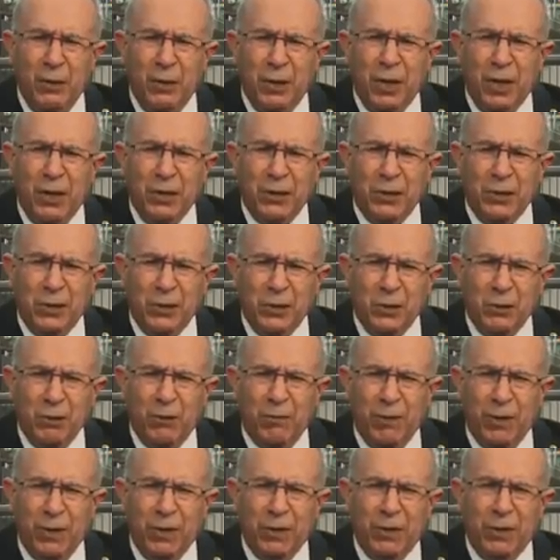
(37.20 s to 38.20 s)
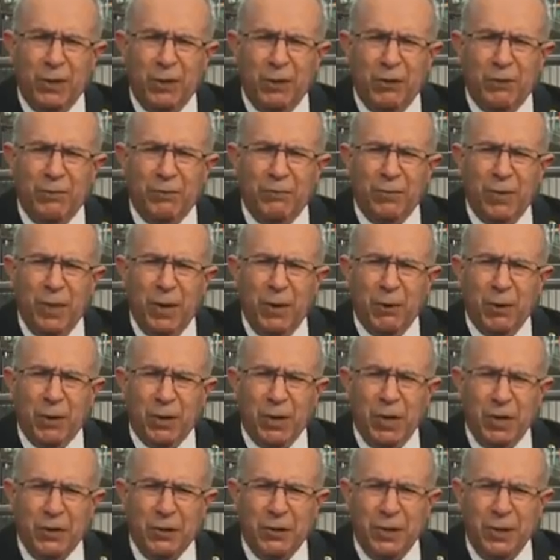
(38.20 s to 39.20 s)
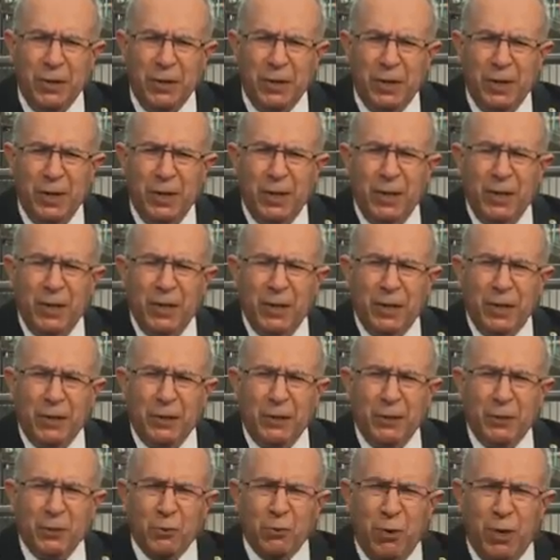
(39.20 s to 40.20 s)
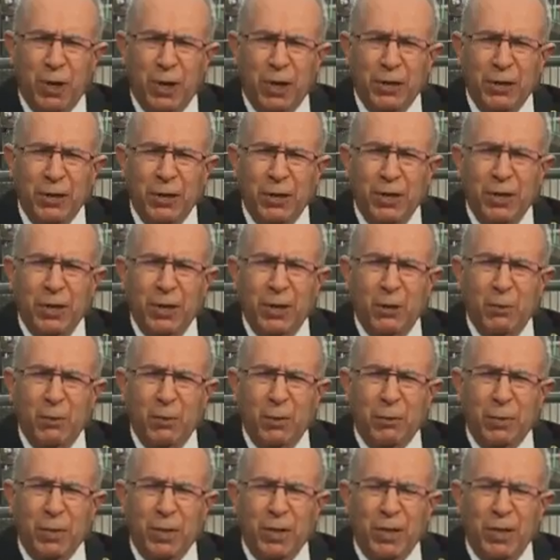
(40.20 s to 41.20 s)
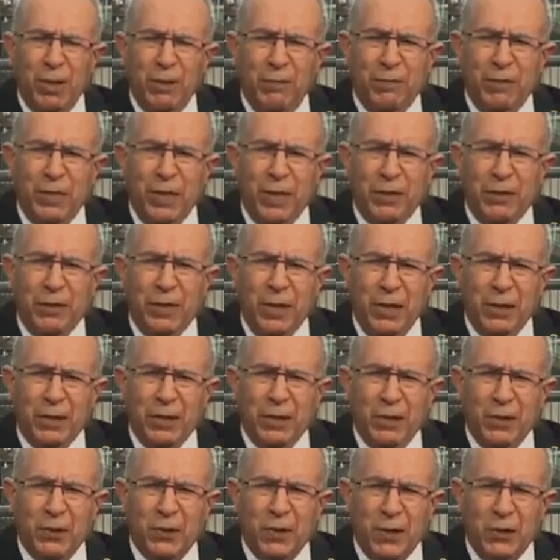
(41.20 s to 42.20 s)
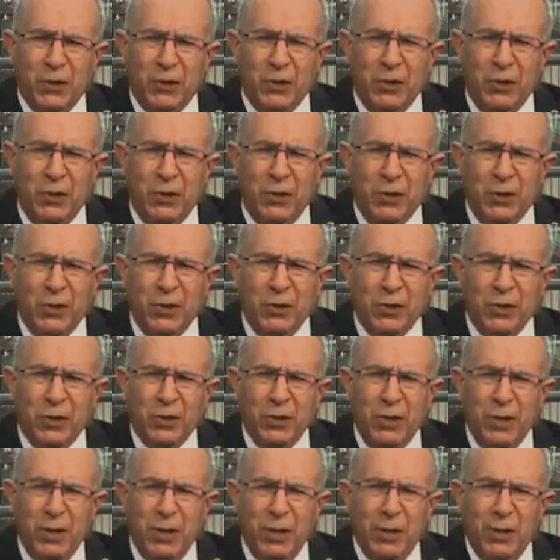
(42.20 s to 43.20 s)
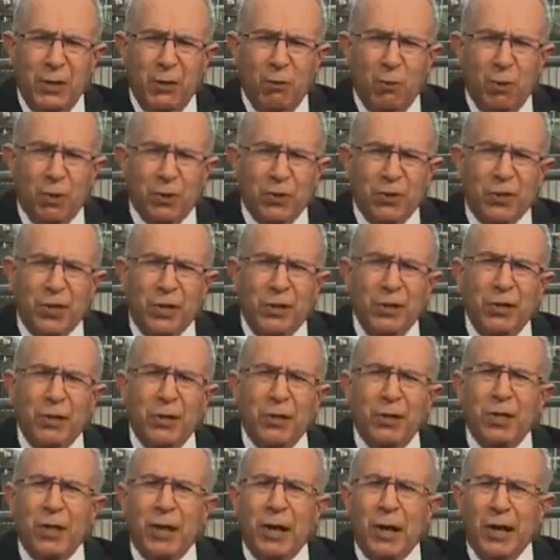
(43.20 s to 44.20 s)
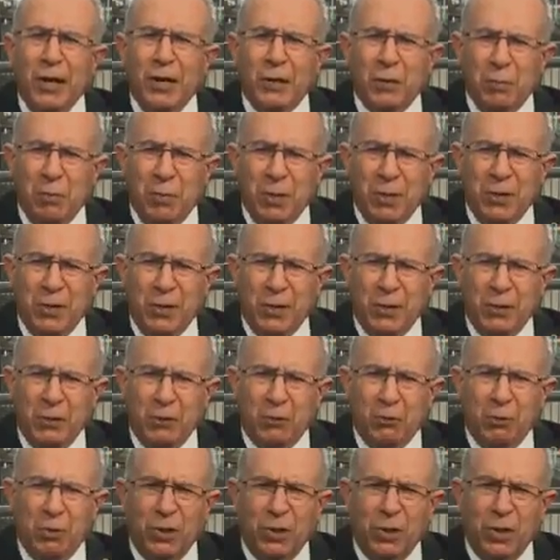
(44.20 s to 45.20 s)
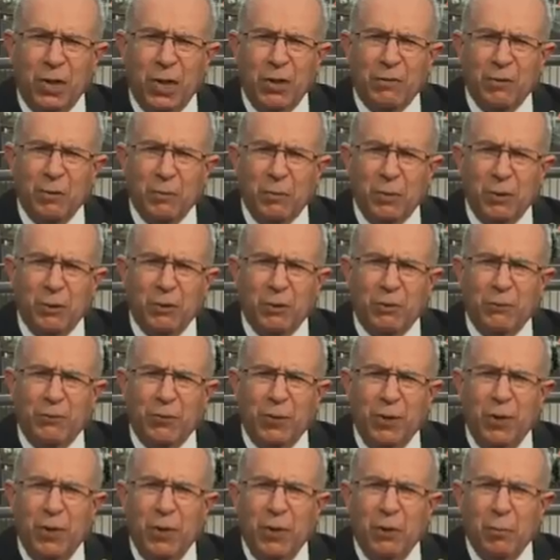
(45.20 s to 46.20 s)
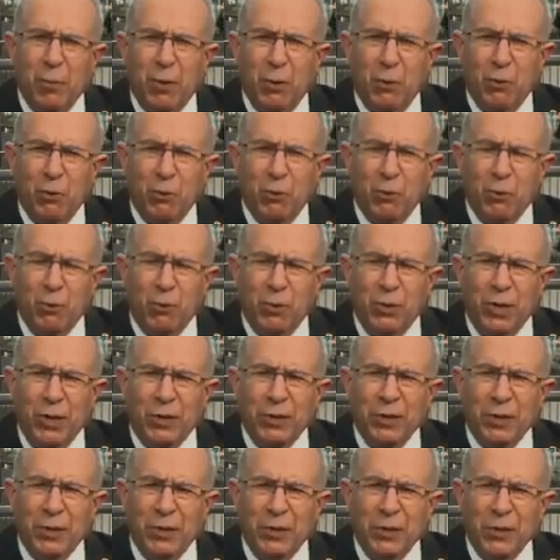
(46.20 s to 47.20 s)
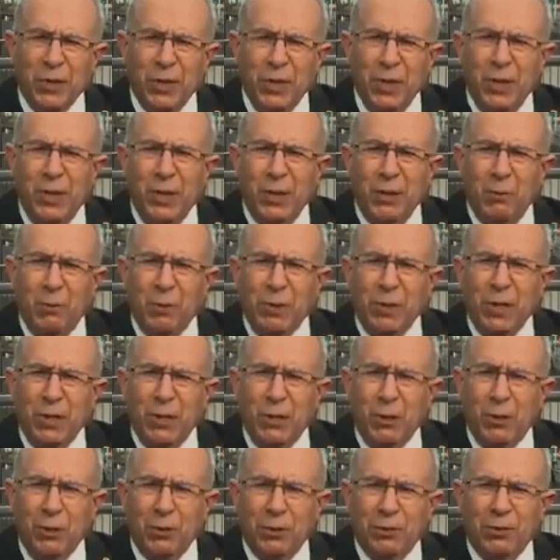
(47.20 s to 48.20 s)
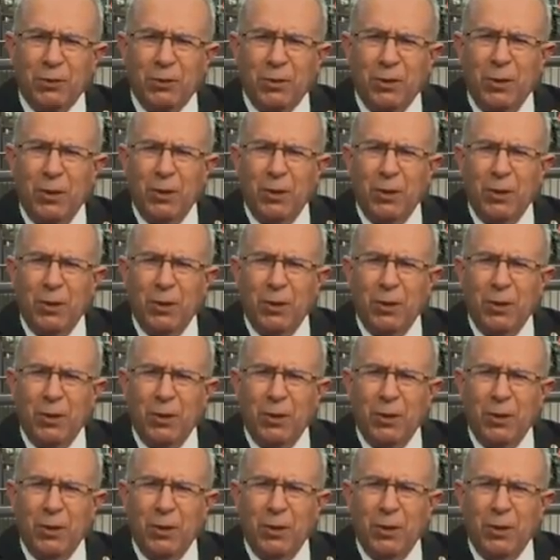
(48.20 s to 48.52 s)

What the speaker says: against the sovereignty of our country. That is why we believe that taking such a decision was sending the right message to the government of Morocco. That is, we cannot